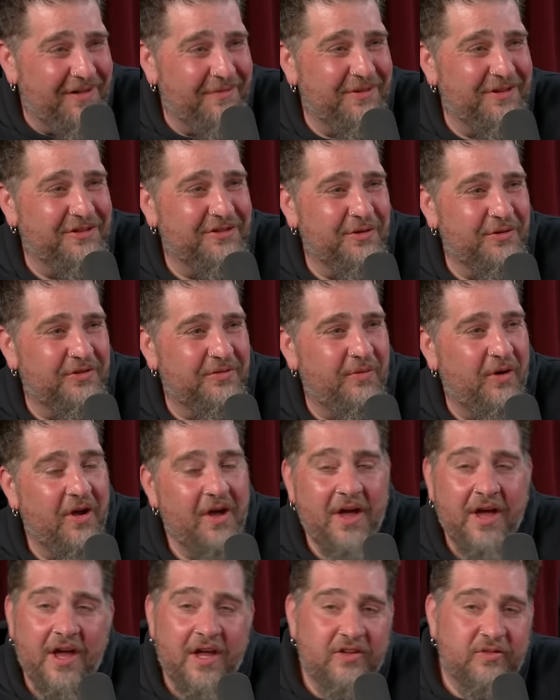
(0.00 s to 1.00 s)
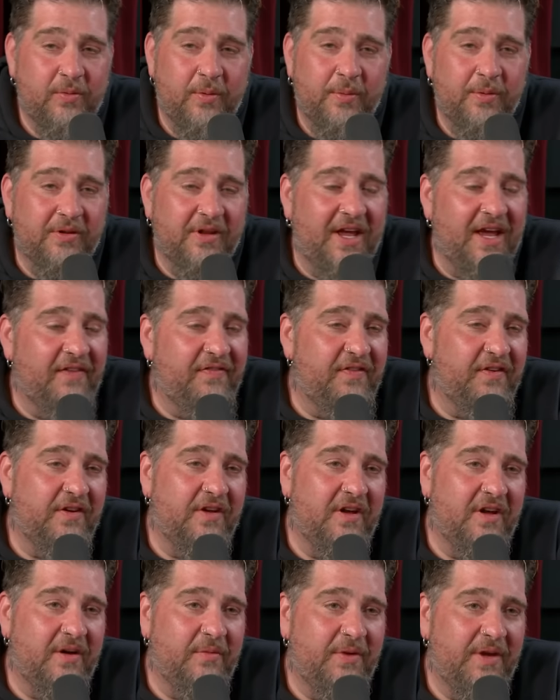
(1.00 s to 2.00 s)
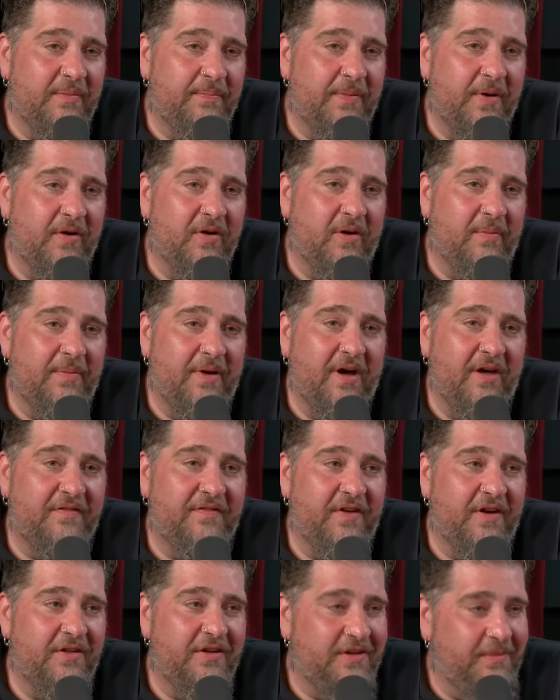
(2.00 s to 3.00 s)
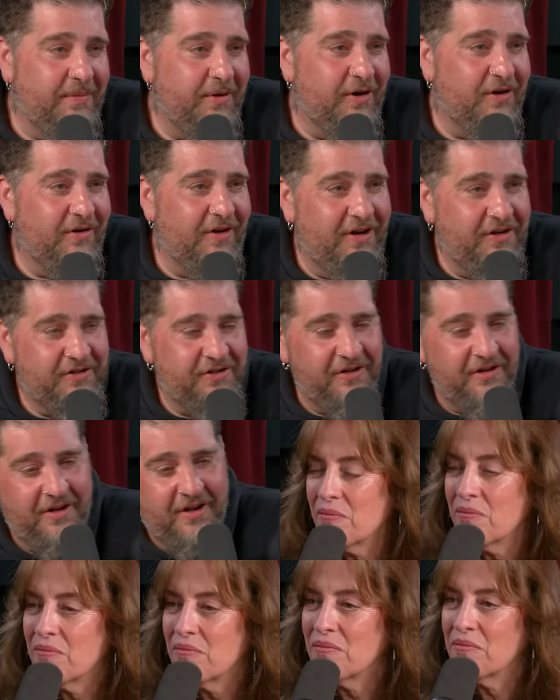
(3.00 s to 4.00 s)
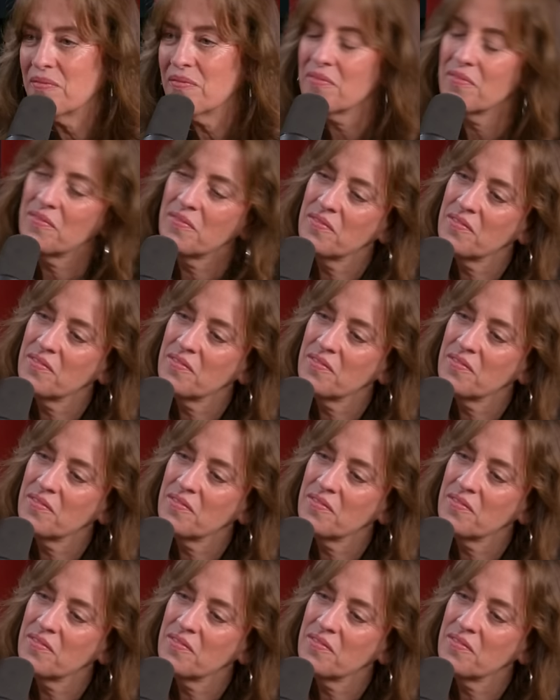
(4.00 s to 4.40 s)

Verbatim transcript: Everything's so small. That's why we were laughing. Uh, we had Bert on Bonfire the Bert Kreischer. Mm -hmm.